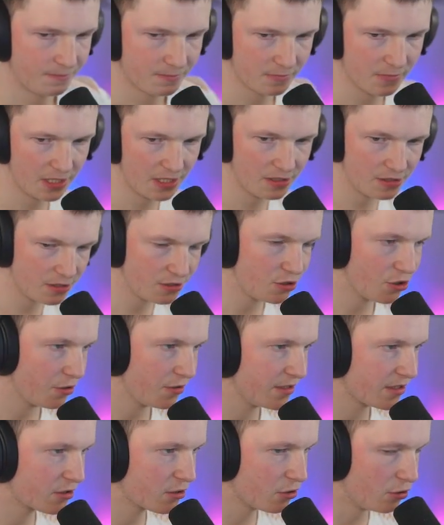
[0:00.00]
And enjoy
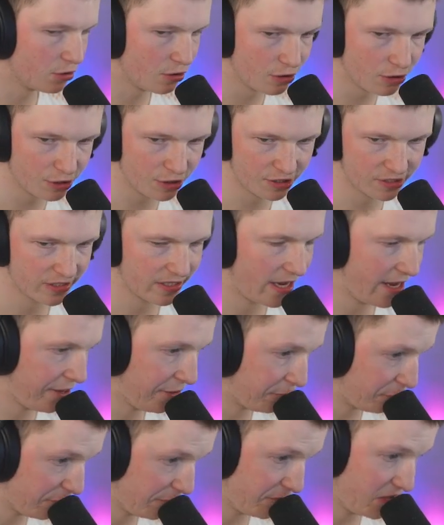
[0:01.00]
this gorgeous
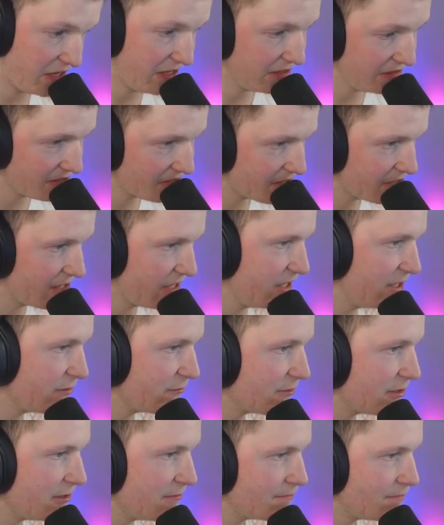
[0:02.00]
aircraft and
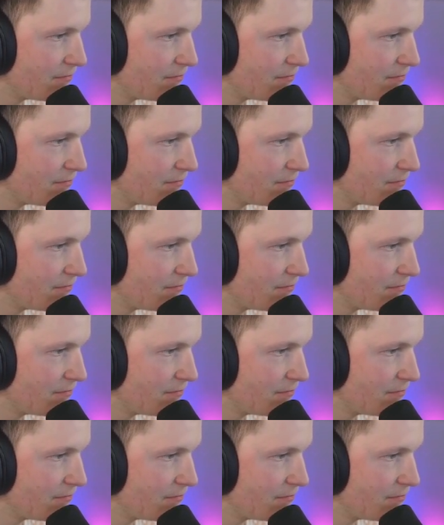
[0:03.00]
scenery